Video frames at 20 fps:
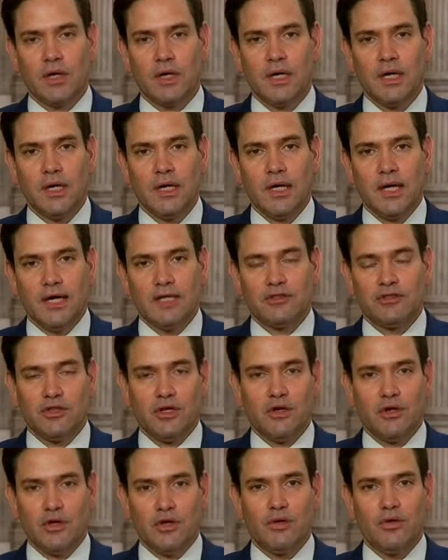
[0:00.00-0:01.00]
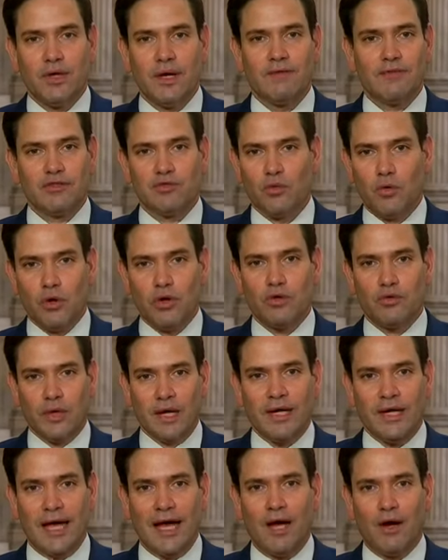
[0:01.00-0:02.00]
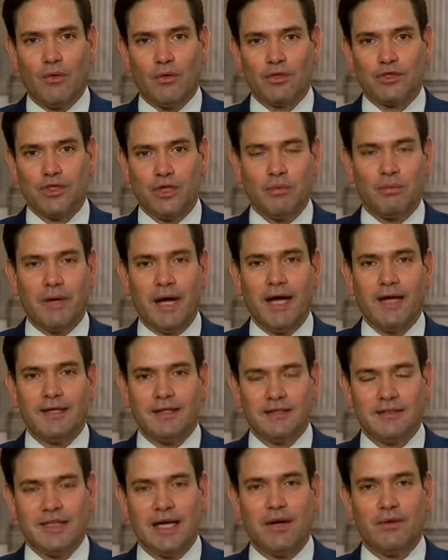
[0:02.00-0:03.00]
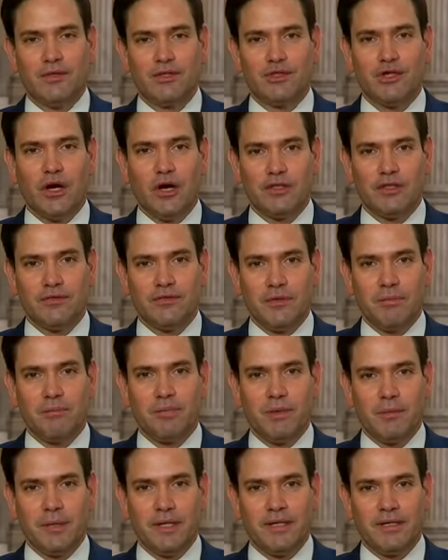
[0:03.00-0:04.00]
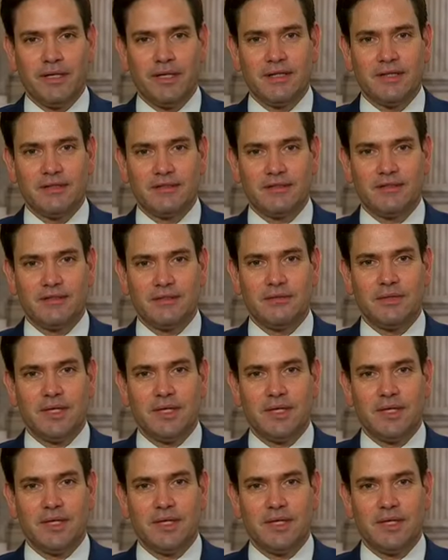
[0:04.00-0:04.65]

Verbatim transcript: Yeah, I, and so you, you, have this world right now where Joe Biden is now in charge of implementing this,